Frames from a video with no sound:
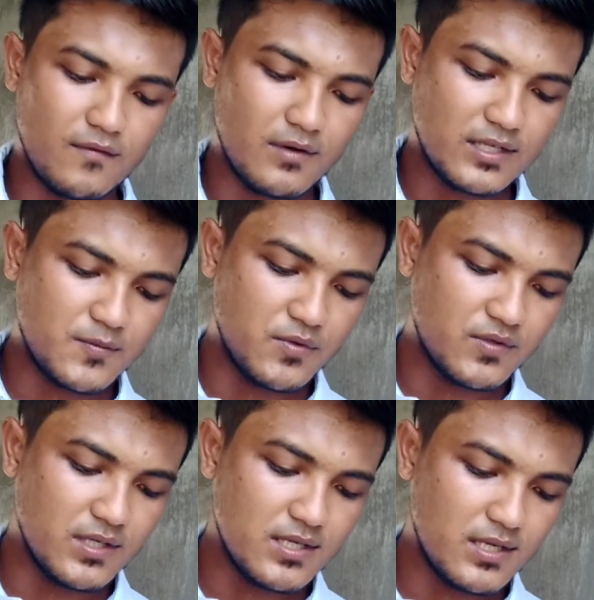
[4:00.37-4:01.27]
let's
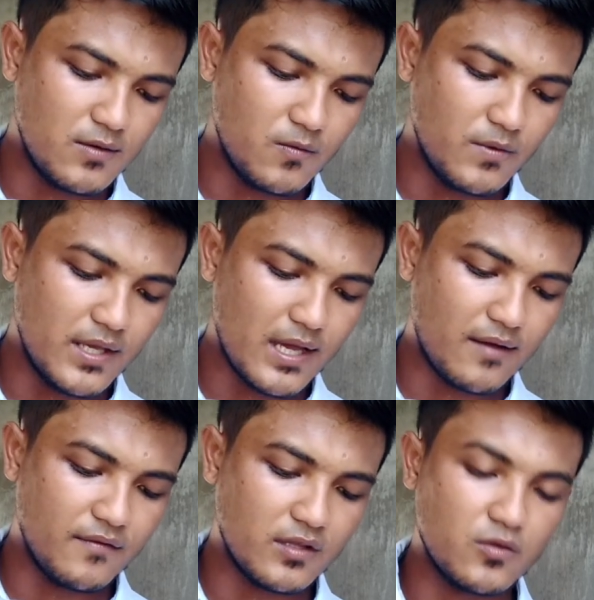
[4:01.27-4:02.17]
proceed. We
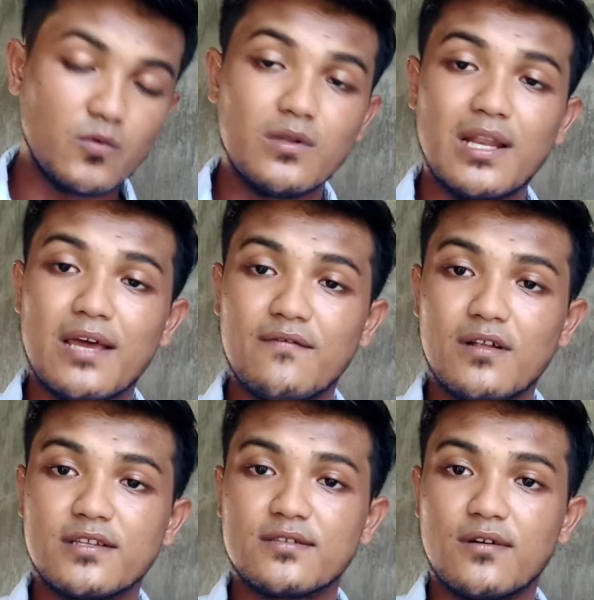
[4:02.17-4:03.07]
have the two
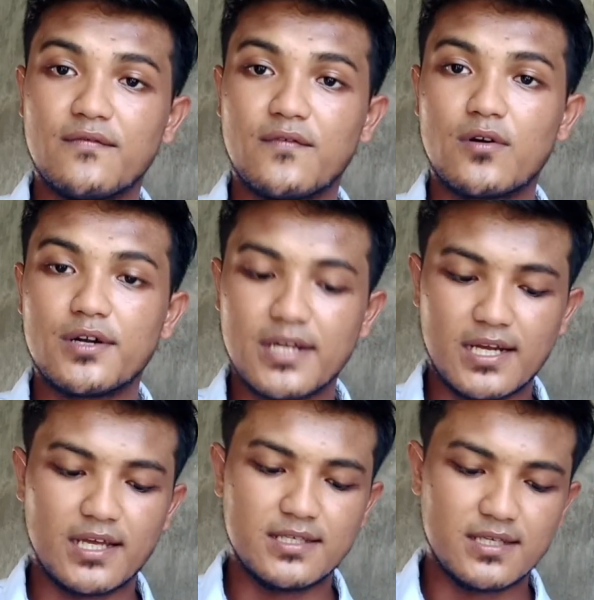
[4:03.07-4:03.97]
levels of
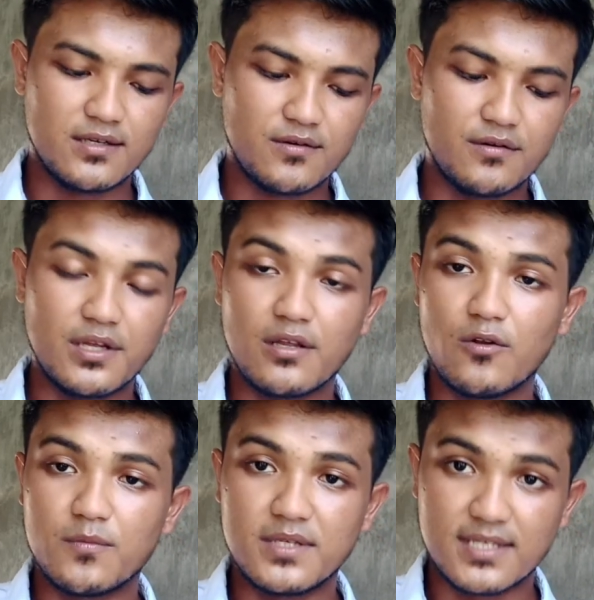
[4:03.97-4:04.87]
organizing
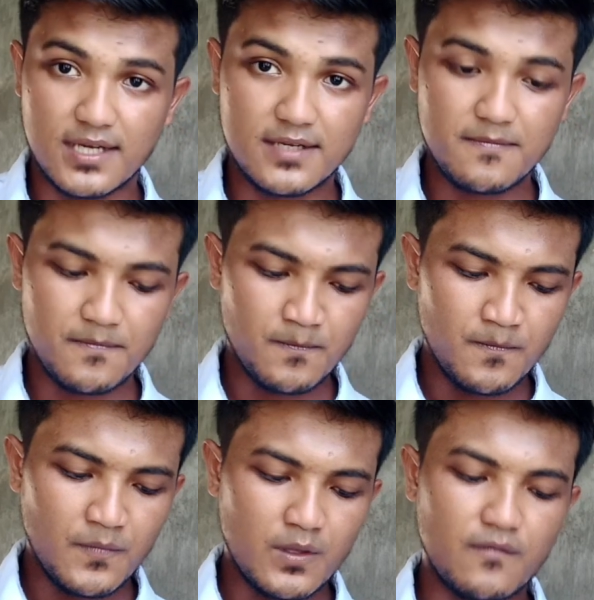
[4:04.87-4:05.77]
curriculum design.
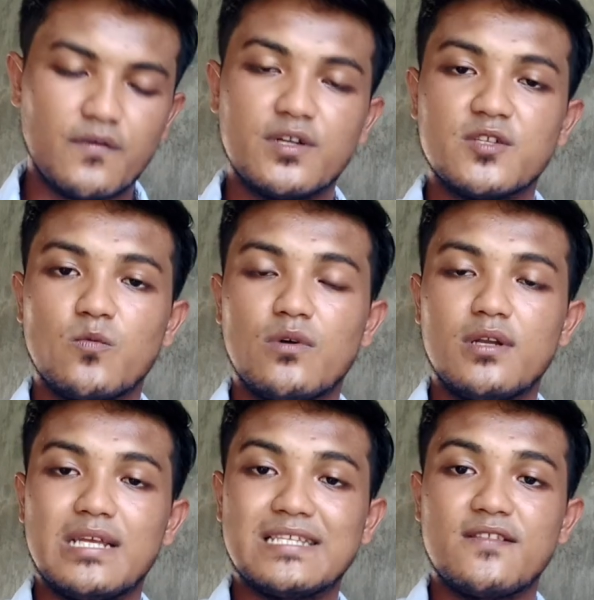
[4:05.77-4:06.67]
The first
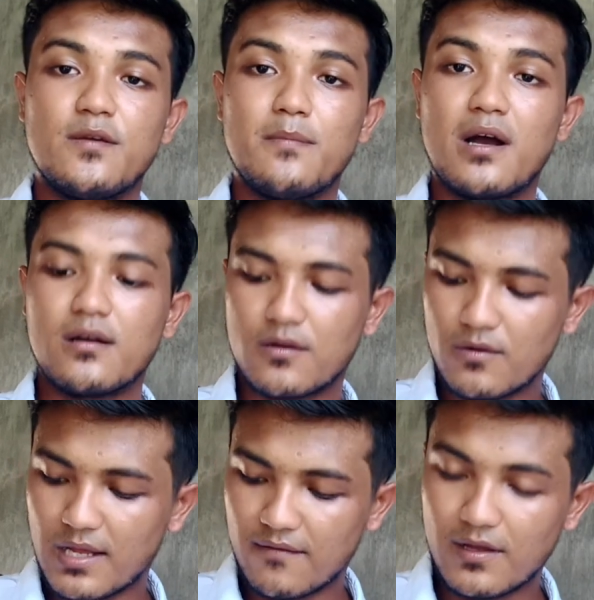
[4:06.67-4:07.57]
one is the
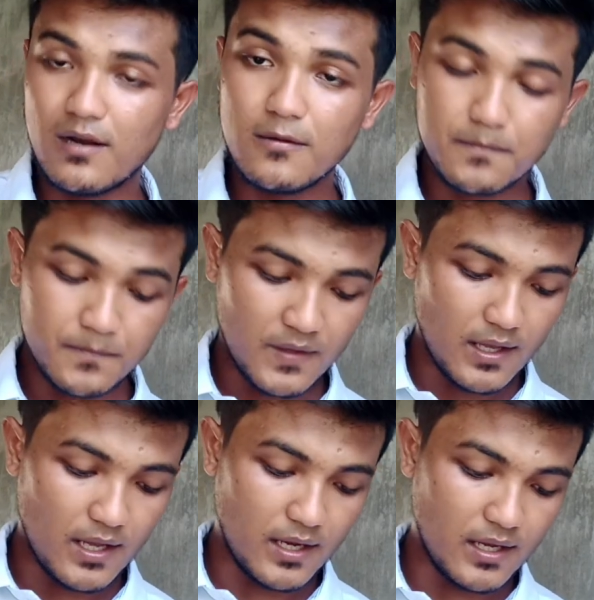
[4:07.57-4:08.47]
macro level
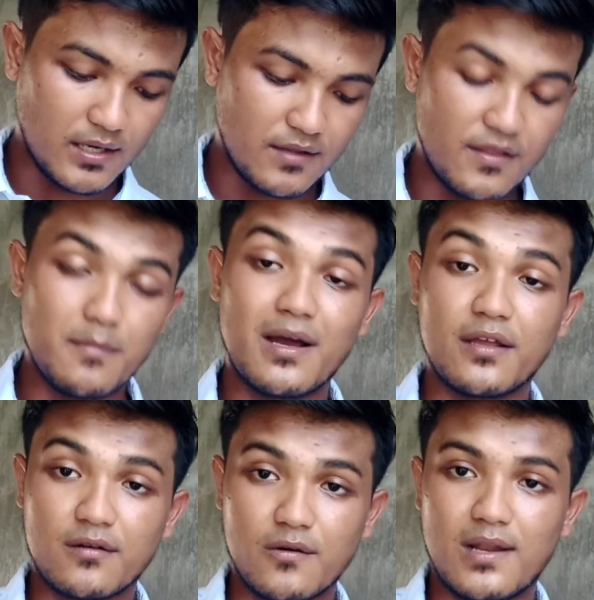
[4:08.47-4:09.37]
and the
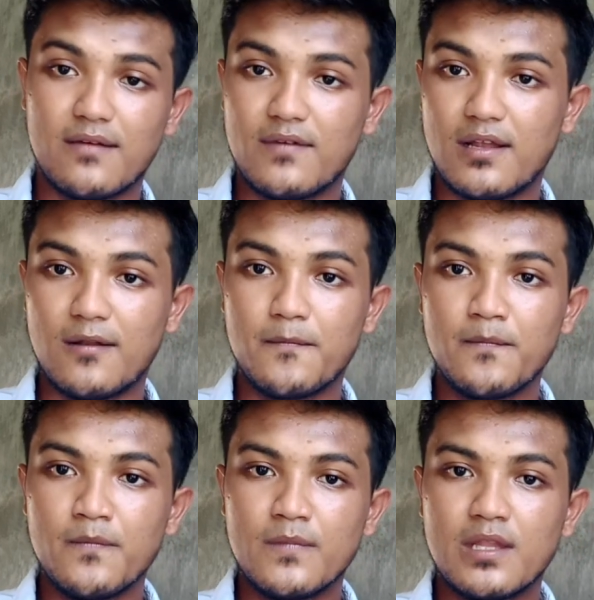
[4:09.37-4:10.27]
micro level.
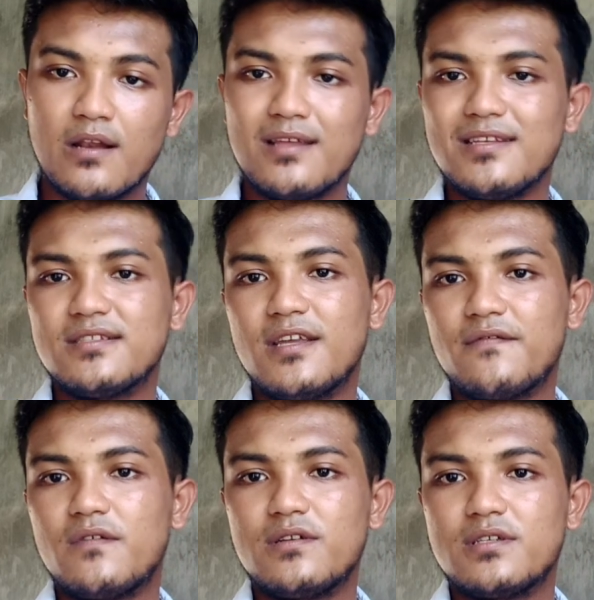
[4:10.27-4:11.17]
Now let us
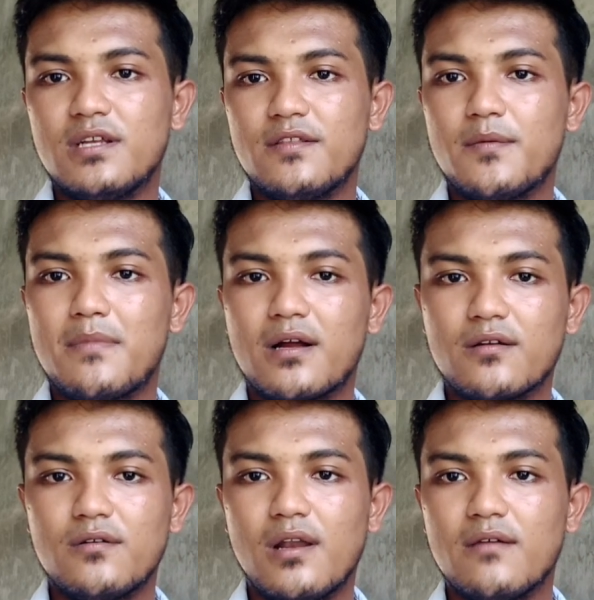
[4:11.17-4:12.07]
differentiate the
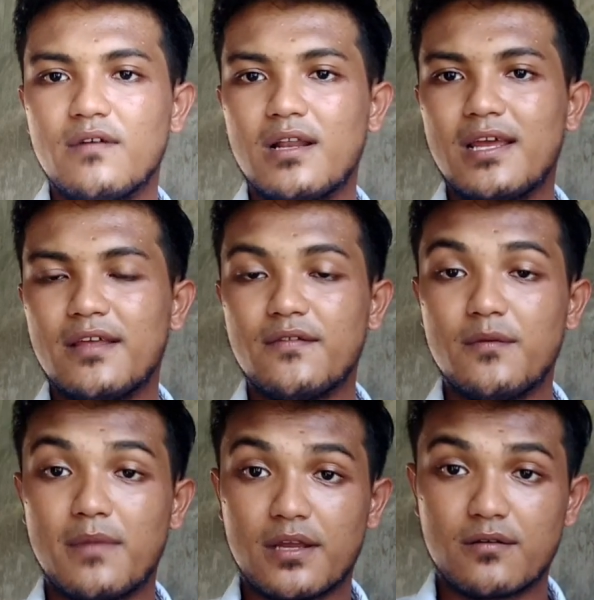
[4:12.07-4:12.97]
macro level
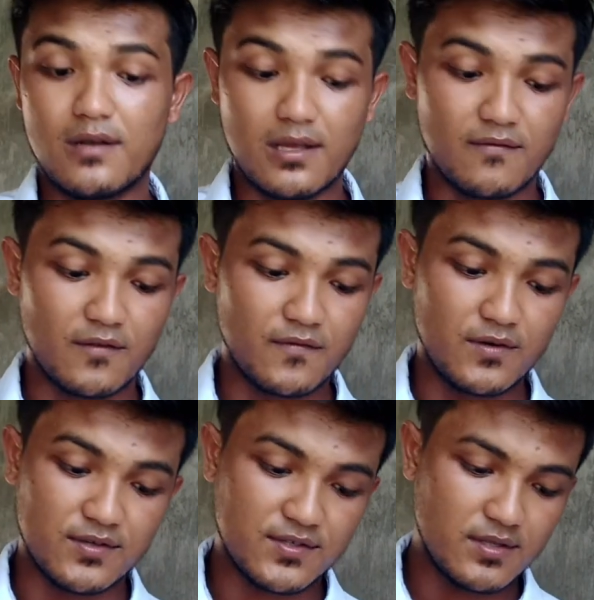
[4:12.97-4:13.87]
and the micro level
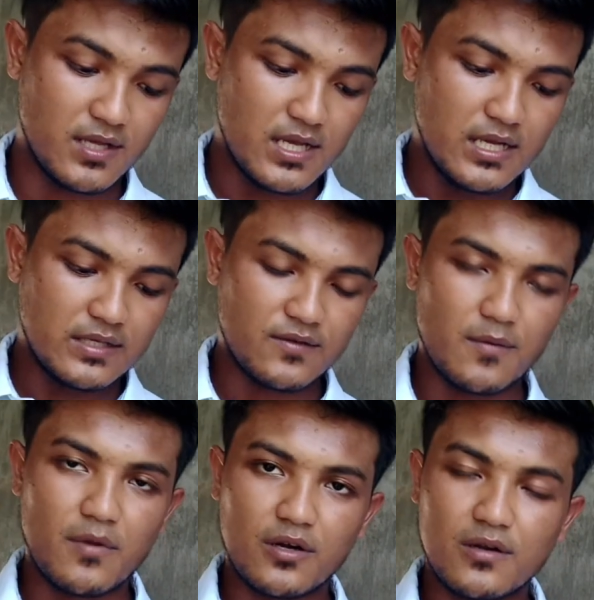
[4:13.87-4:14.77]
first.
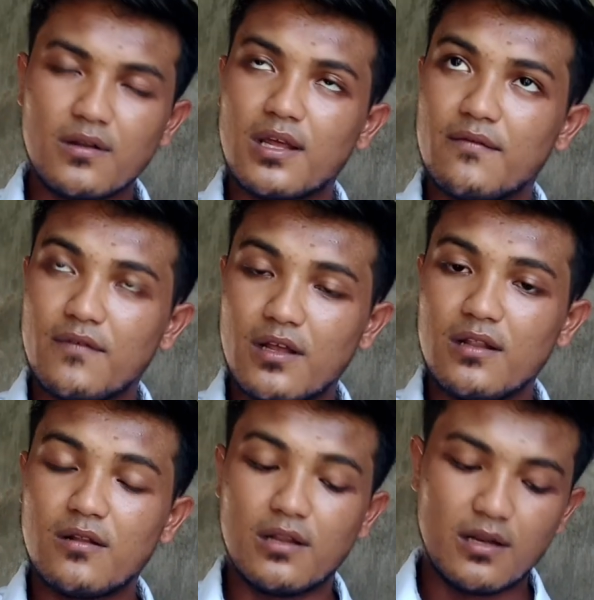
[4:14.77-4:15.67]
So a macro
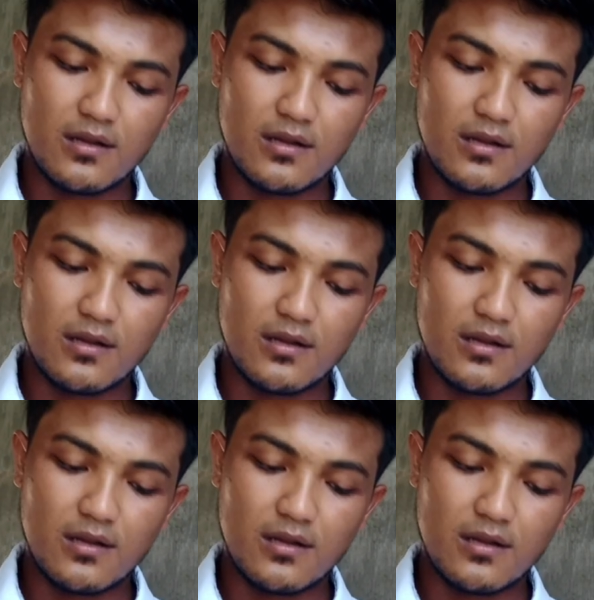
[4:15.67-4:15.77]
level